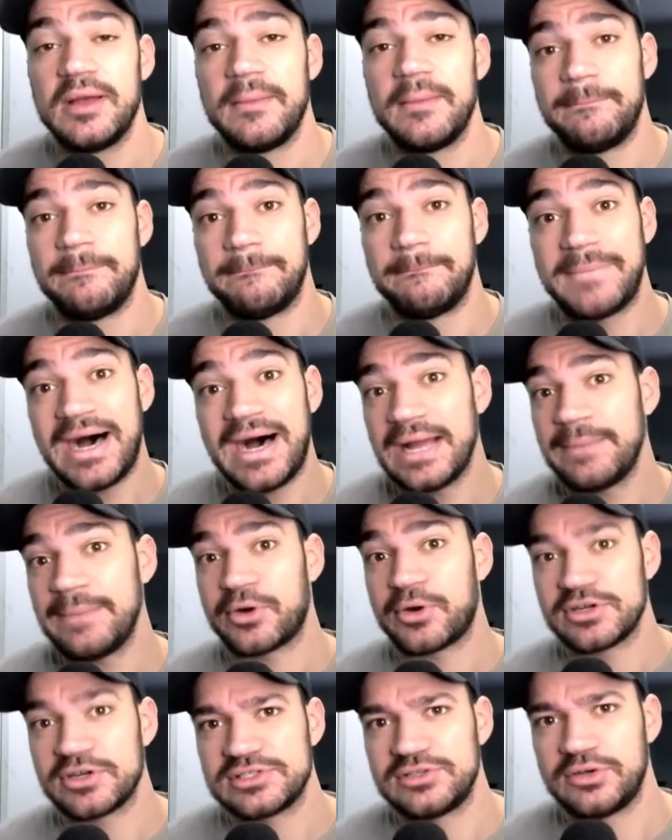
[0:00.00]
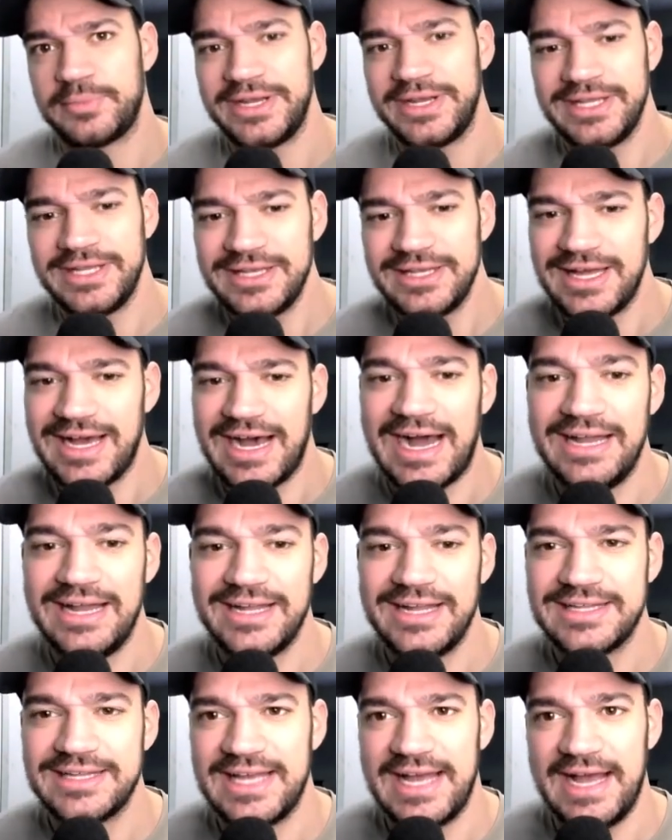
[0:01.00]
My personal opinion, I
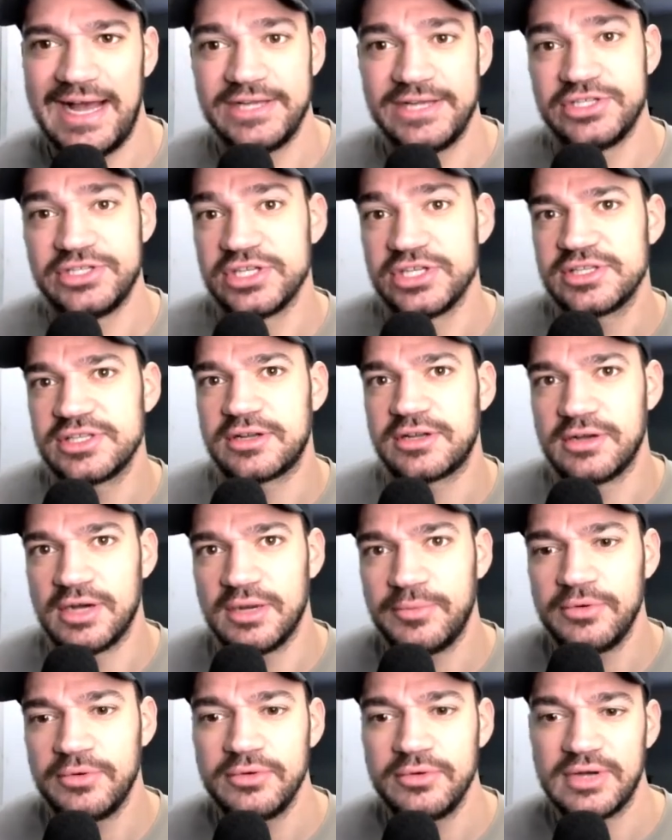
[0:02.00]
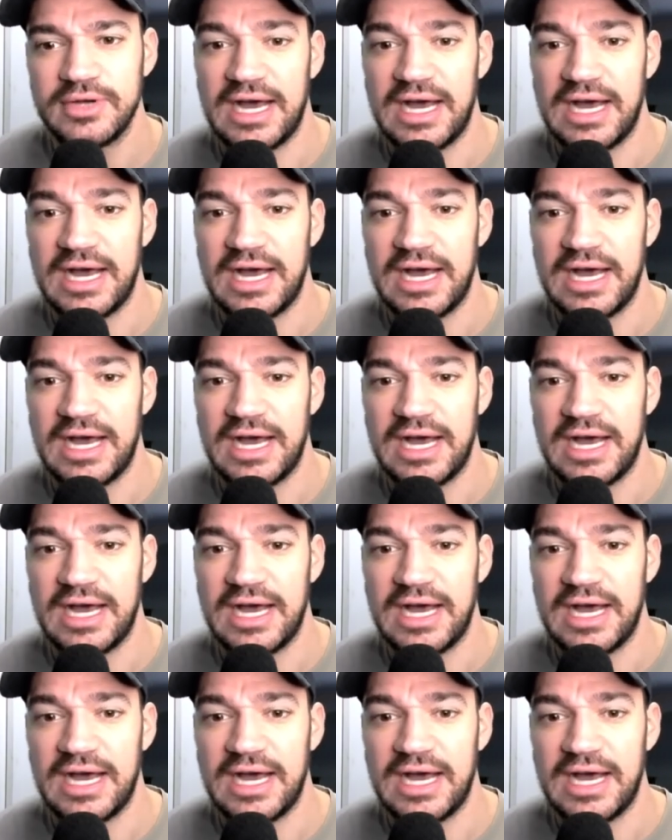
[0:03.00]
like to add just a couple.